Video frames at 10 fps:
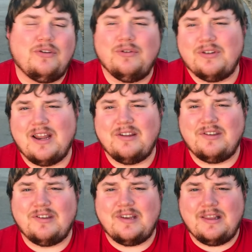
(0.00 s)
So it's nice
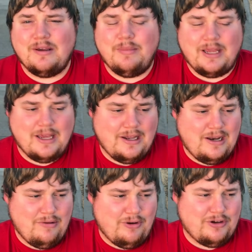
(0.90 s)
to see them again,
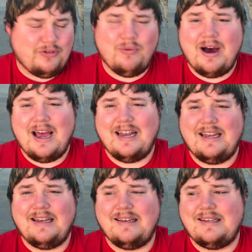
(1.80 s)
which is why I
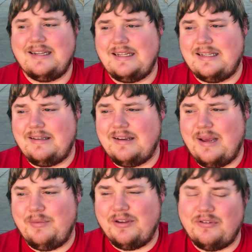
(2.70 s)
didn't take the
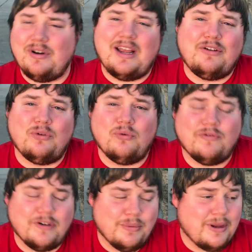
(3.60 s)
time yesterday to
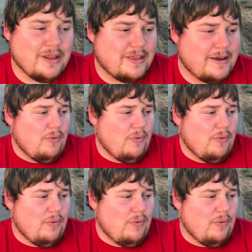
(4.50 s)
film anything.